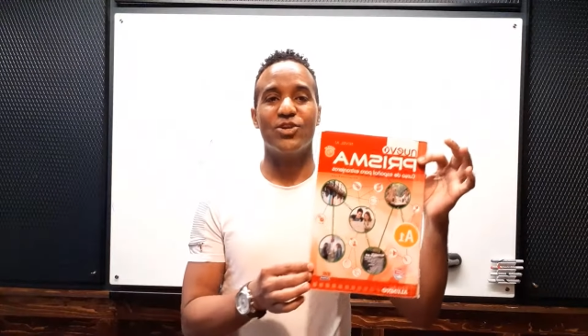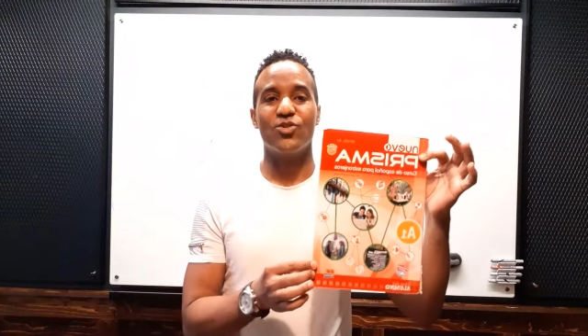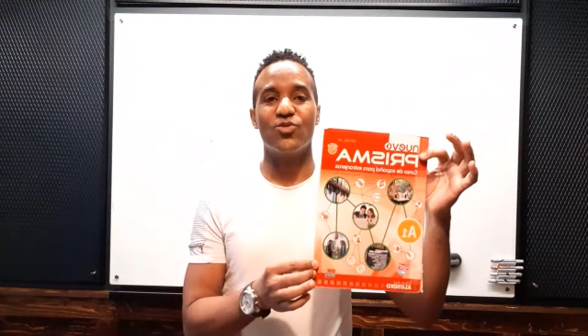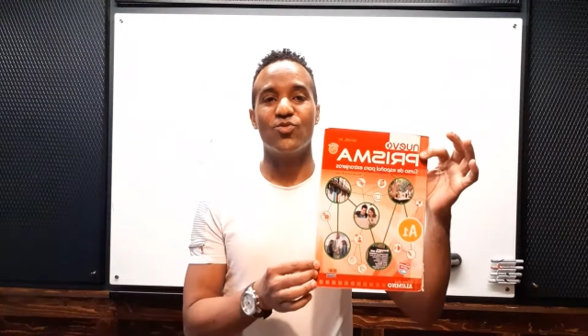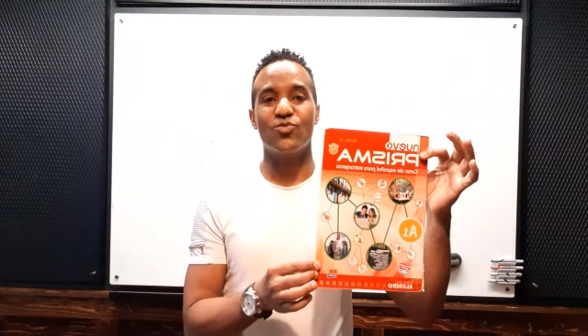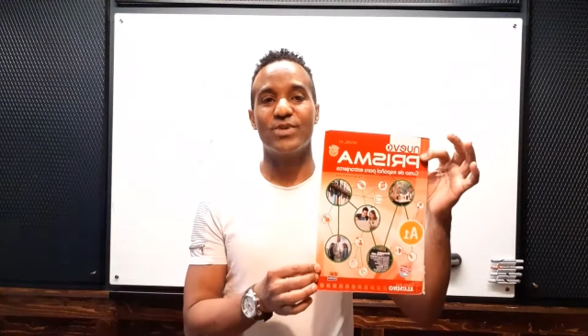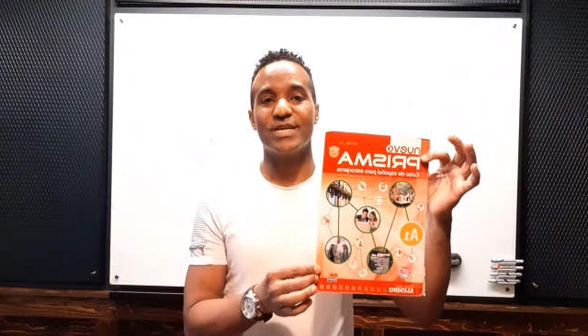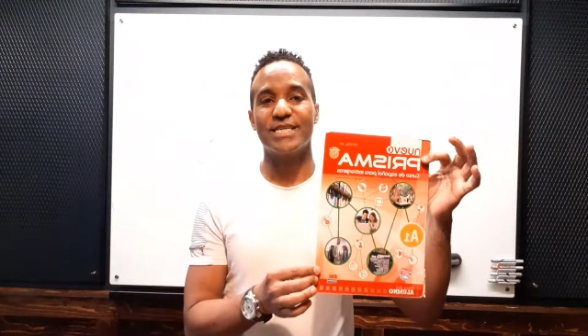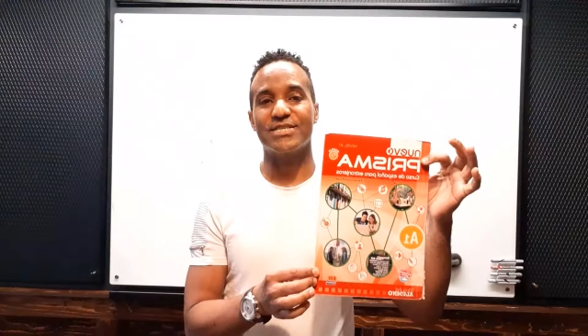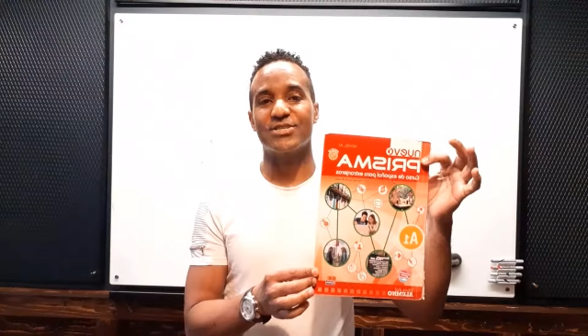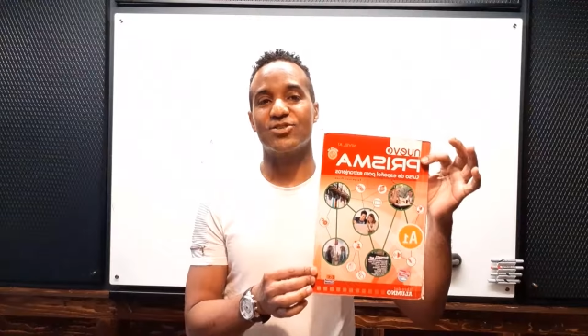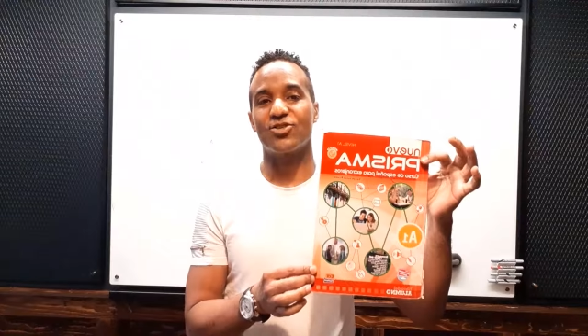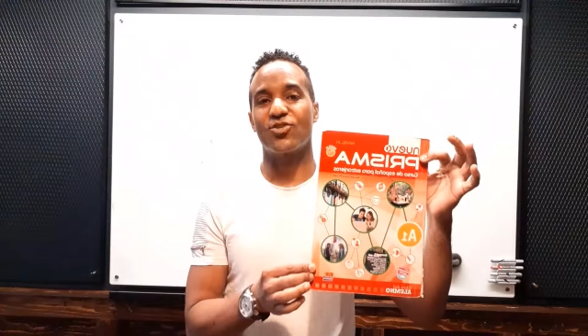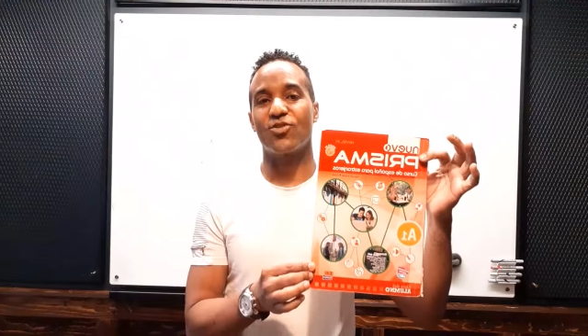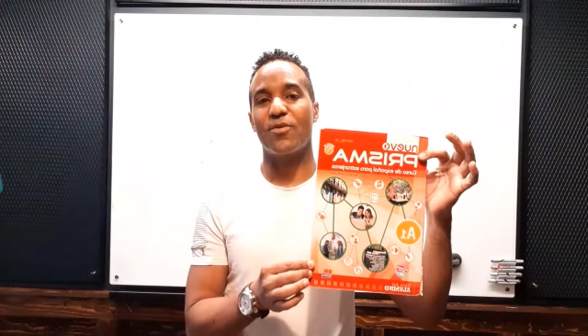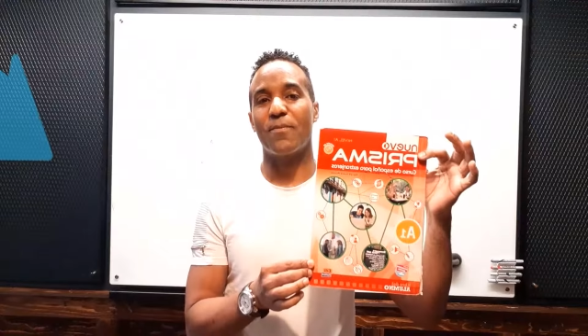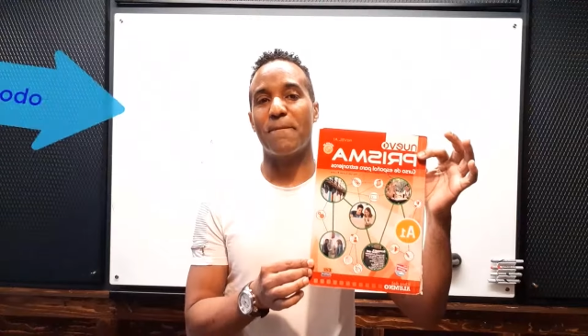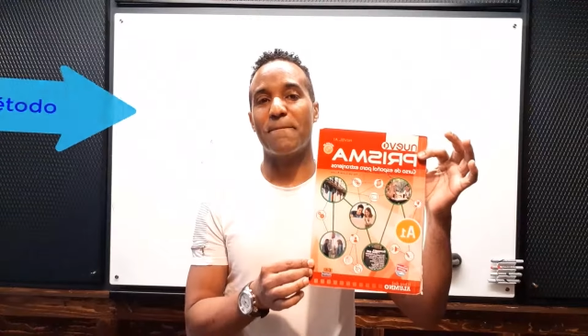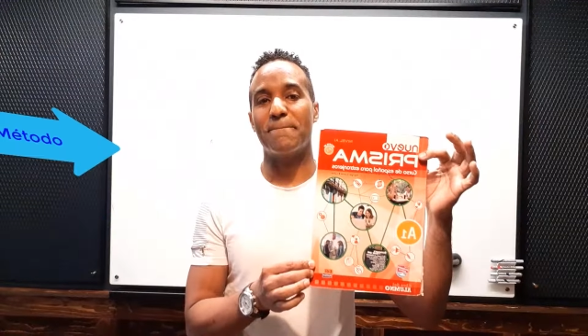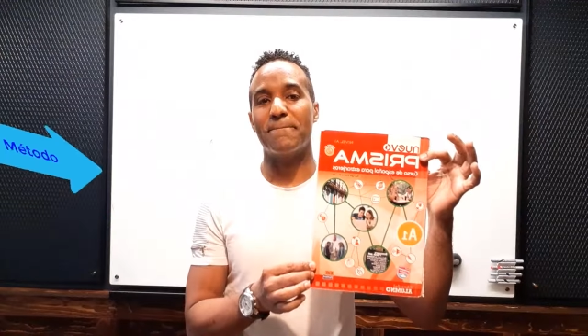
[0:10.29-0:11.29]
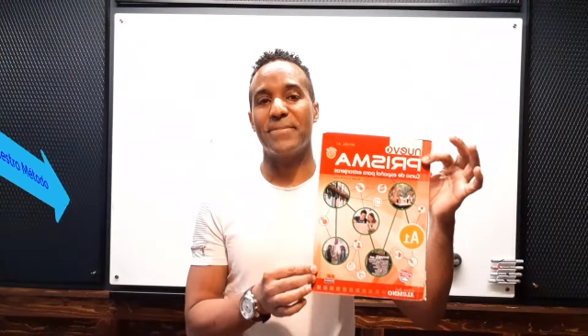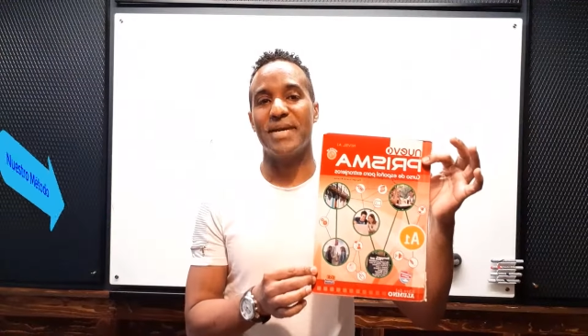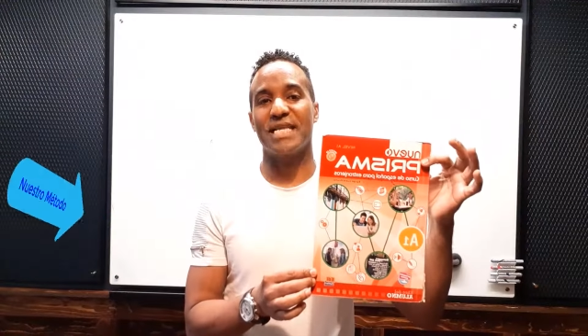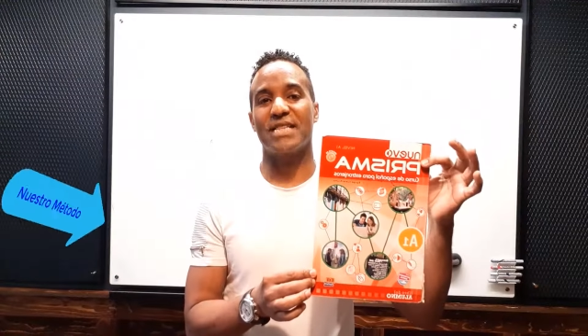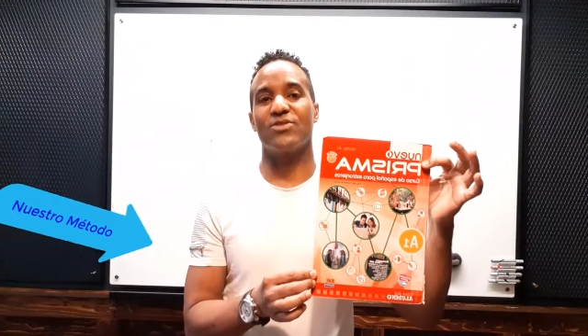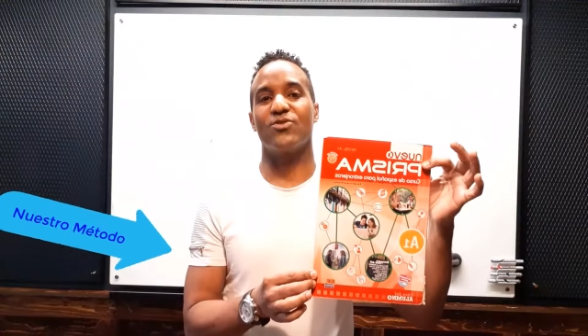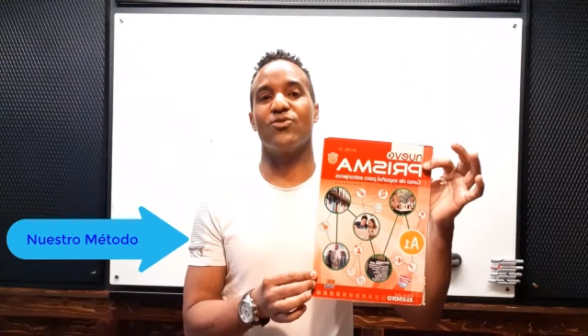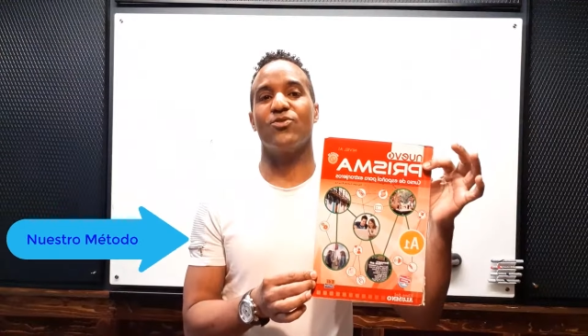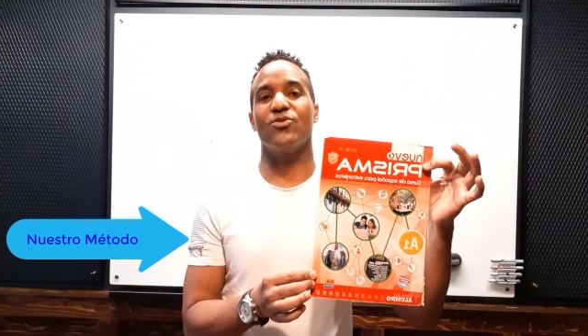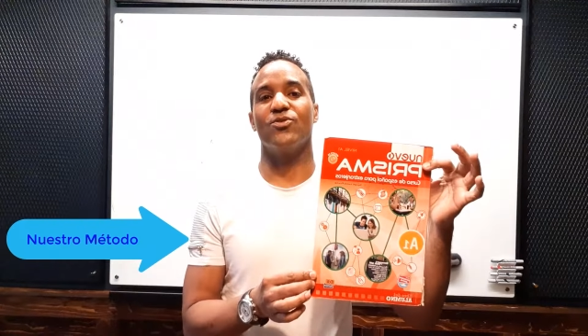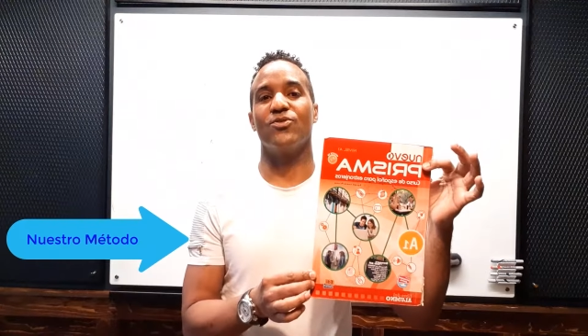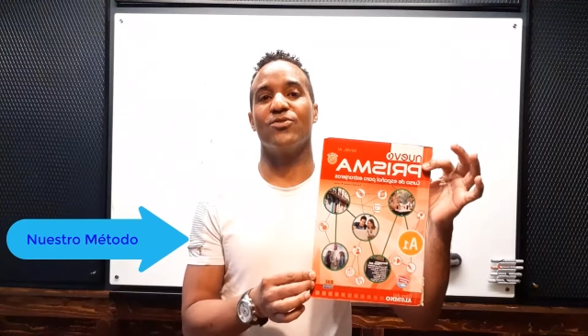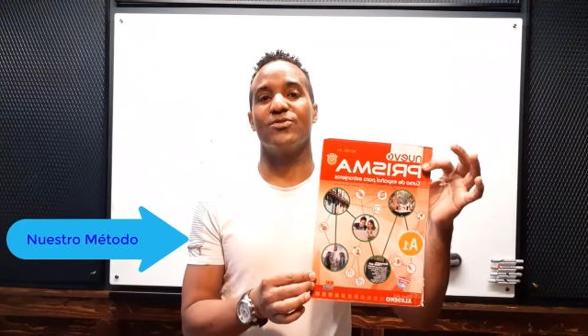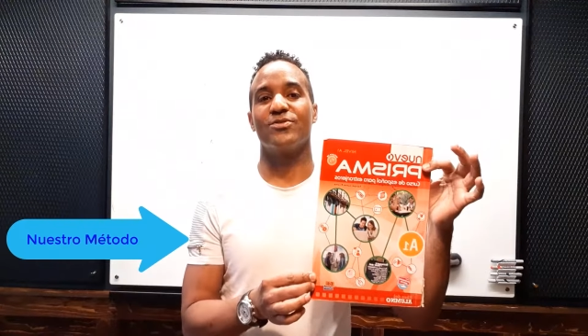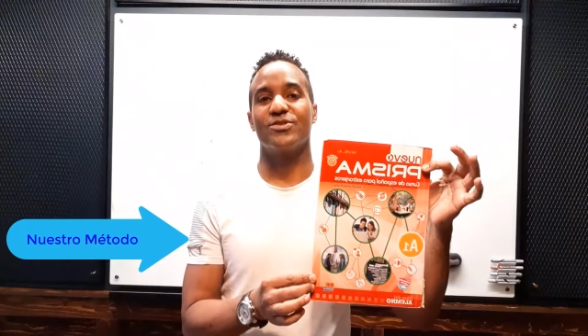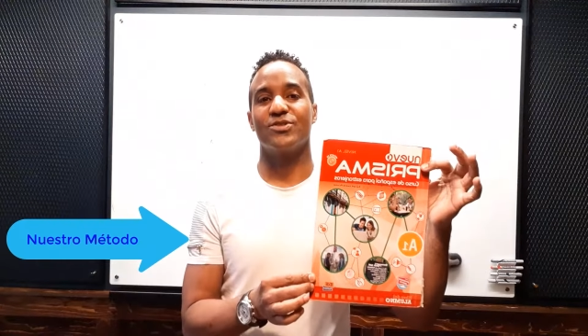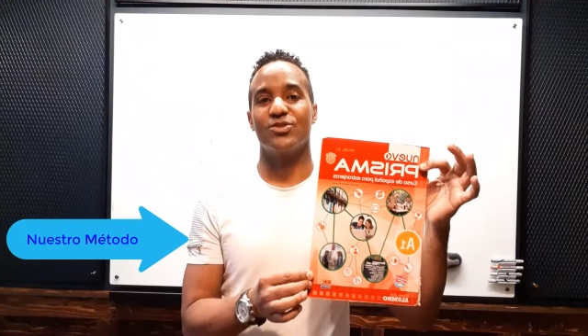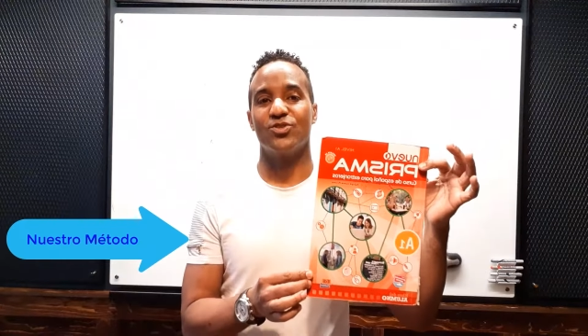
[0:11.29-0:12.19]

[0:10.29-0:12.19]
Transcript: nuestro método,